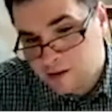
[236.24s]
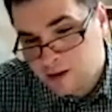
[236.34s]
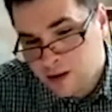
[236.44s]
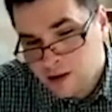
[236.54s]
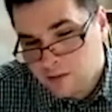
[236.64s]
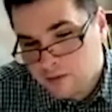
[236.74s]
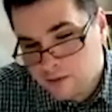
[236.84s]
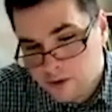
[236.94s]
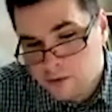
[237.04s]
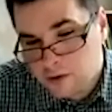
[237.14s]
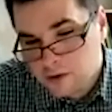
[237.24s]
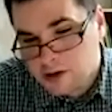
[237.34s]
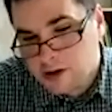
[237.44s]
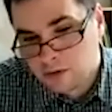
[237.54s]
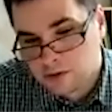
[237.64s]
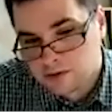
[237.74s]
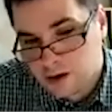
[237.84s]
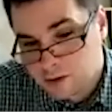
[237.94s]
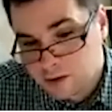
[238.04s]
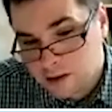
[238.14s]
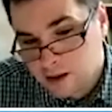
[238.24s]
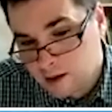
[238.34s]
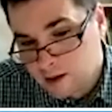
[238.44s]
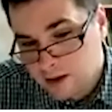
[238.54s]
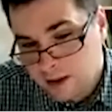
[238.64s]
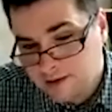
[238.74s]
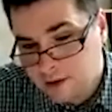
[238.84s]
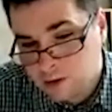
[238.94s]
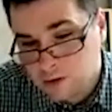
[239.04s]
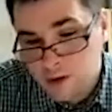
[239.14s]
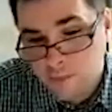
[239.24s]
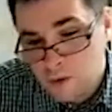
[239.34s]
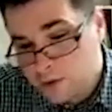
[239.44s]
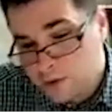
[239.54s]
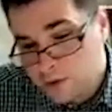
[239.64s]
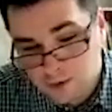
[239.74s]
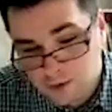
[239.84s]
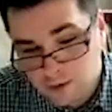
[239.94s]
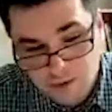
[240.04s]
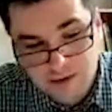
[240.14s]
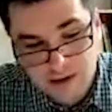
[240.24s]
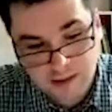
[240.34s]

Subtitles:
very logical to start executing pawn breaks on the queen side.